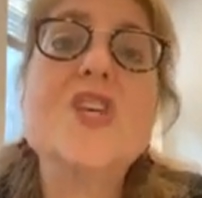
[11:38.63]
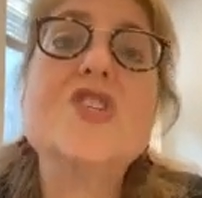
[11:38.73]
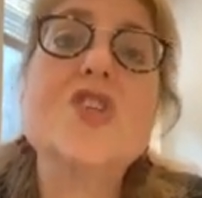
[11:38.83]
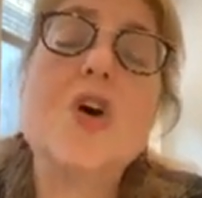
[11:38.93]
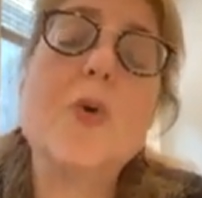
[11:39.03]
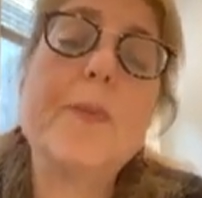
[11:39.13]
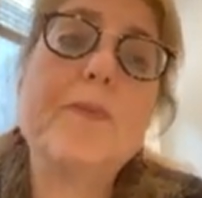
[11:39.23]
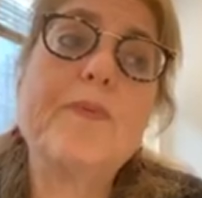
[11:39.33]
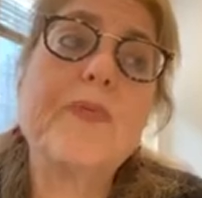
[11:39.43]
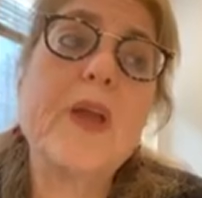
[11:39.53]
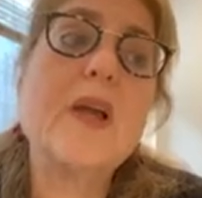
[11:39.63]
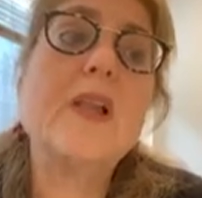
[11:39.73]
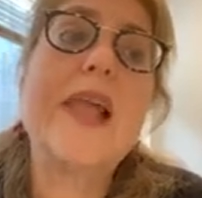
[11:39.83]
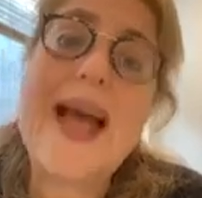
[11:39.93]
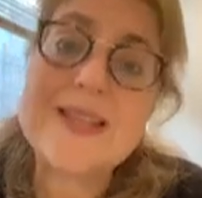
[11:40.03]
So
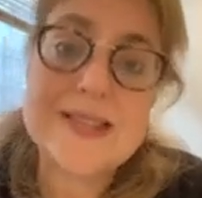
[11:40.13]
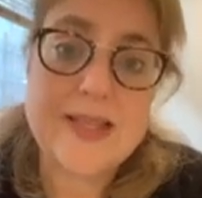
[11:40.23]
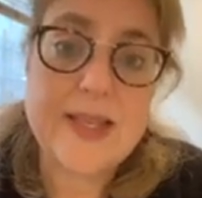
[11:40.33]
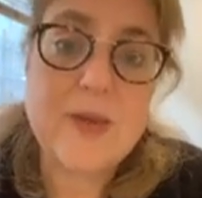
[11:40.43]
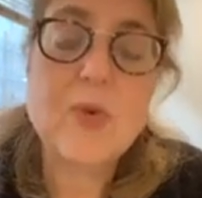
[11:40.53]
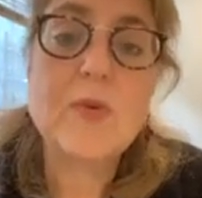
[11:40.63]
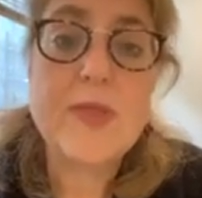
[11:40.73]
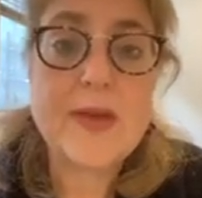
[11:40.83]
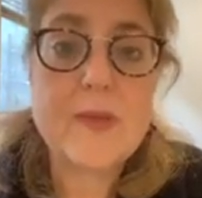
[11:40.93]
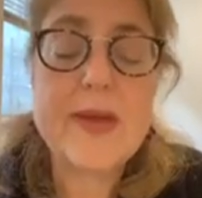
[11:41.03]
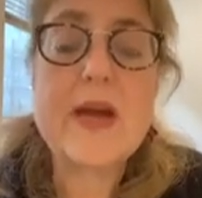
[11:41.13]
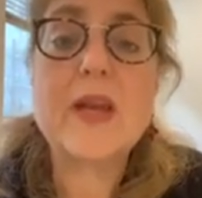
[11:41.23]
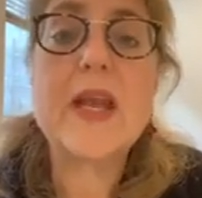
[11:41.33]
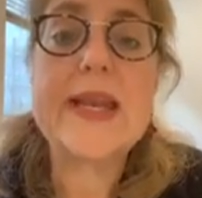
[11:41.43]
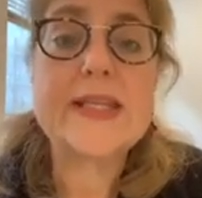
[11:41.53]
classically, when we think
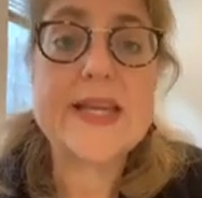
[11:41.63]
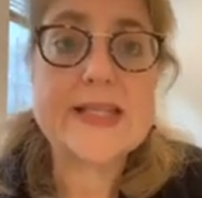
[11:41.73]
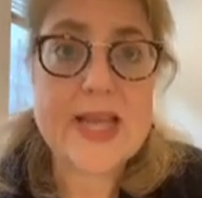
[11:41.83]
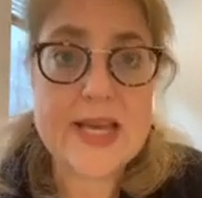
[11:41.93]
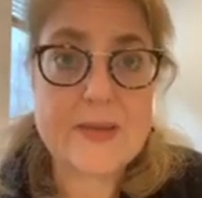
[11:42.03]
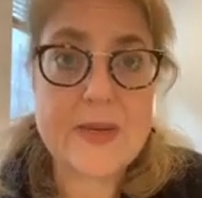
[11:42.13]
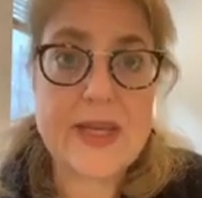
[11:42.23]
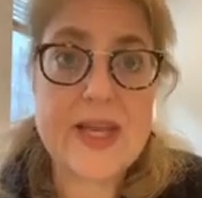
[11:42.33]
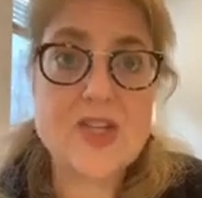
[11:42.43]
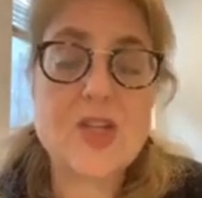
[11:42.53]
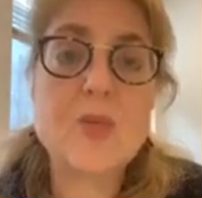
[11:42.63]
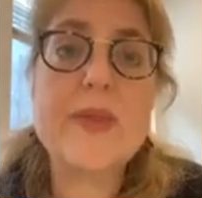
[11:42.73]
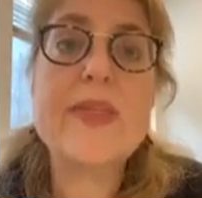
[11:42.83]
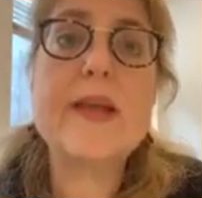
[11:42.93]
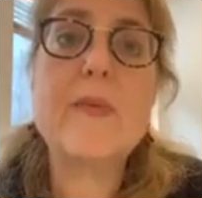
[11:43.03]
about anti-anxiety medication, we
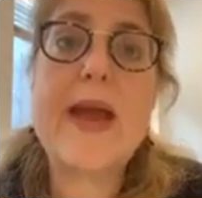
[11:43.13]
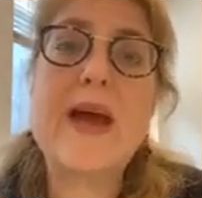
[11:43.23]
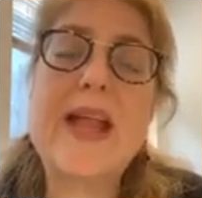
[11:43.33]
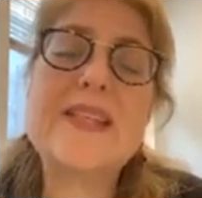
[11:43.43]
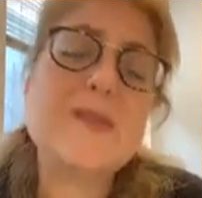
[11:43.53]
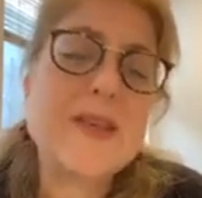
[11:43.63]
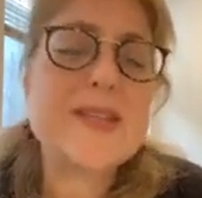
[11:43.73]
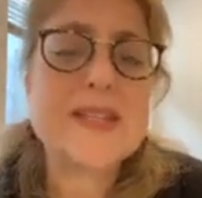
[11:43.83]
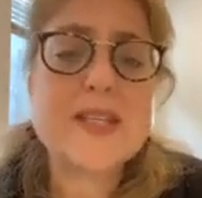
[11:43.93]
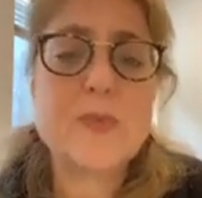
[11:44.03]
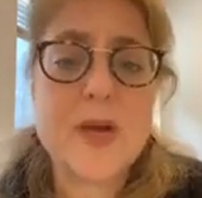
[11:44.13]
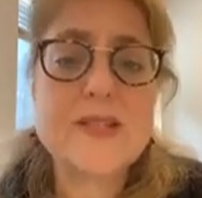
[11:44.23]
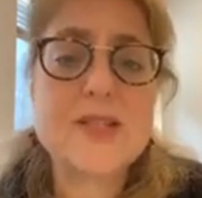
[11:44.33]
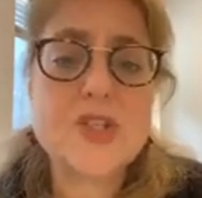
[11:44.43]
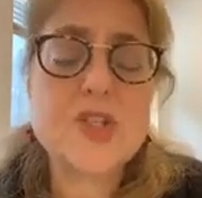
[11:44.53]
think about, and sometimes
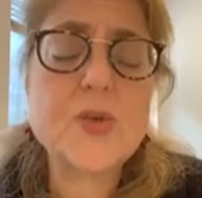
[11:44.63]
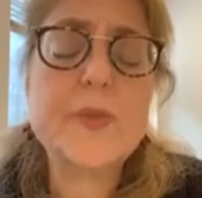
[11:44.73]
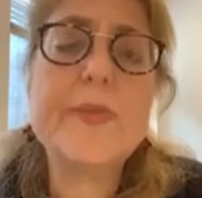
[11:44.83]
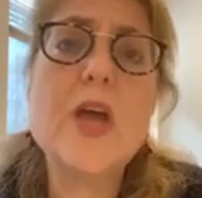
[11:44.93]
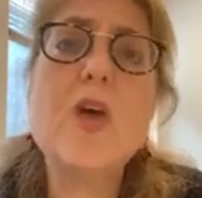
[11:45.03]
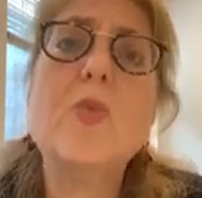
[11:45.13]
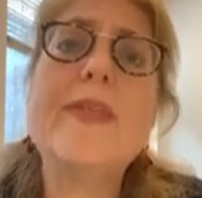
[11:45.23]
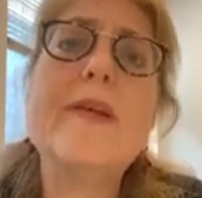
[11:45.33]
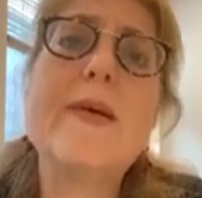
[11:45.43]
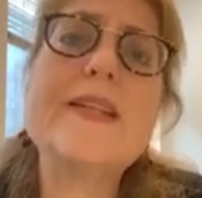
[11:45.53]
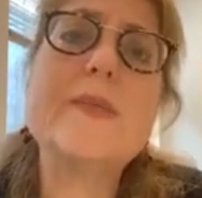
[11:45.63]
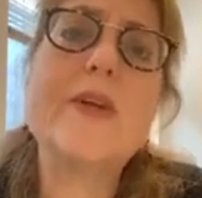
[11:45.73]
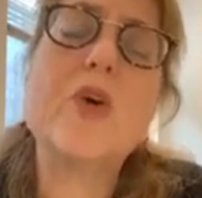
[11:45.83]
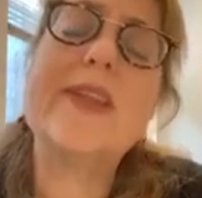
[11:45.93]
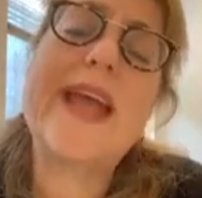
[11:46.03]
antidepressants too, we think about something
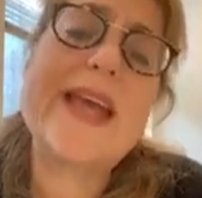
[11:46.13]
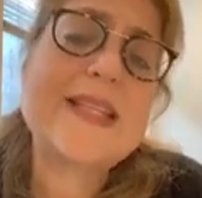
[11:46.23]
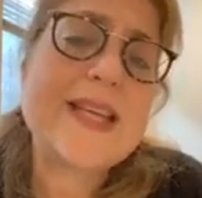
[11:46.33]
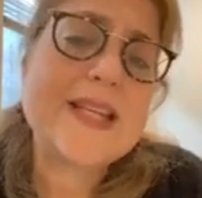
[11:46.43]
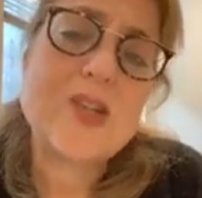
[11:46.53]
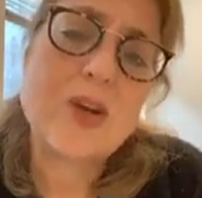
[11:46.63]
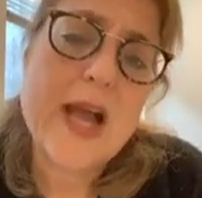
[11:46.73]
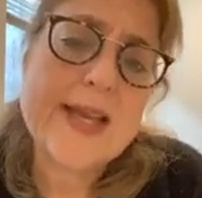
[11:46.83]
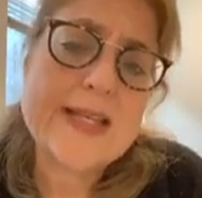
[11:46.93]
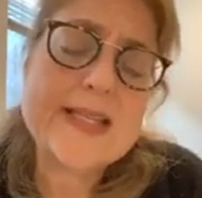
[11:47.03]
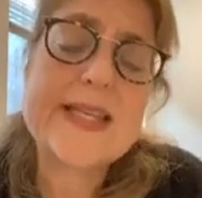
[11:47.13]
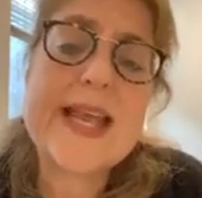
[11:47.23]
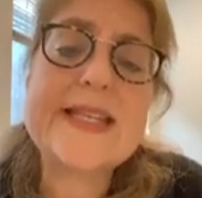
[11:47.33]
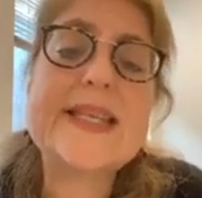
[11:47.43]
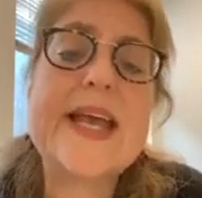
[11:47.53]
called SSRIs and
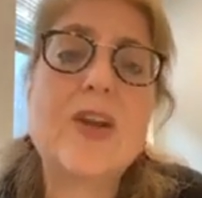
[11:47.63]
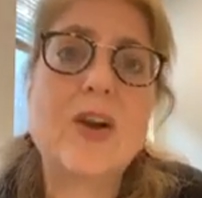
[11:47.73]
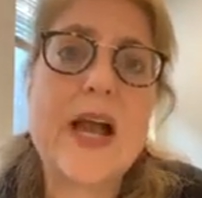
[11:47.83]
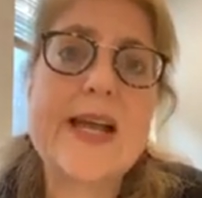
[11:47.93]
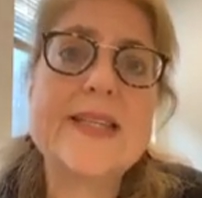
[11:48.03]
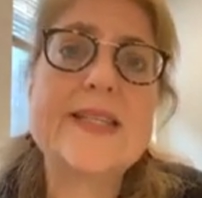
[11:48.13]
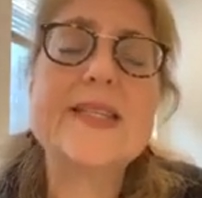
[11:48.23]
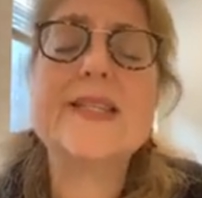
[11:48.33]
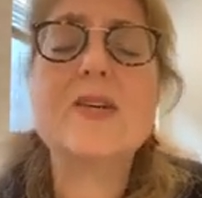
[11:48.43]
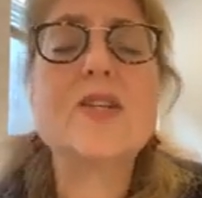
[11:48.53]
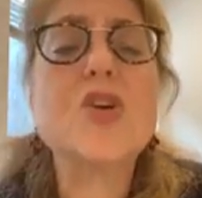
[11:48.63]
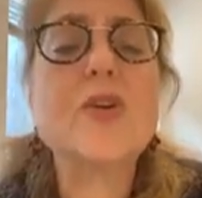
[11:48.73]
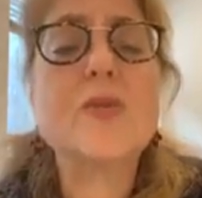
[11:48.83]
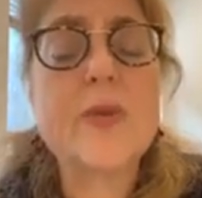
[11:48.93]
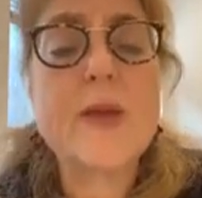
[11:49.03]
SNRIs,
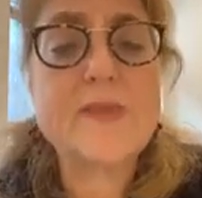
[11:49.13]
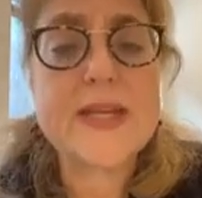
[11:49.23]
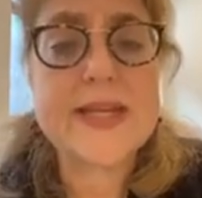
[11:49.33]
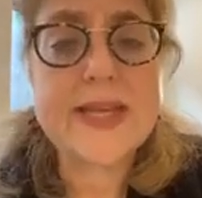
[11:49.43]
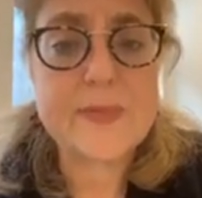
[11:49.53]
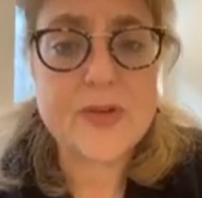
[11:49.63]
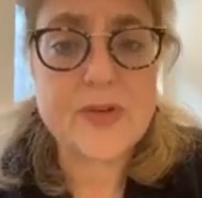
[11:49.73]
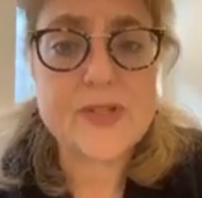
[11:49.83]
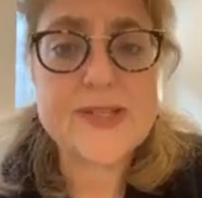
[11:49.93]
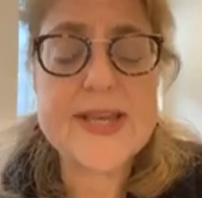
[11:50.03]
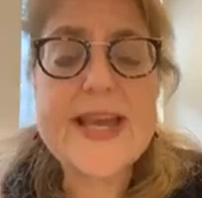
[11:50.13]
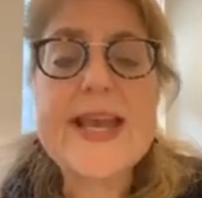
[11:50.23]
serotonin reuptake inhibitors.